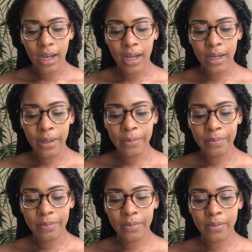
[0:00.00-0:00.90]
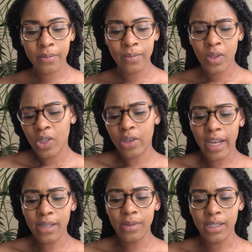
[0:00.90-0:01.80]
So I
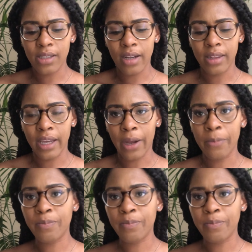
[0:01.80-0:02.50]
guess we can start there.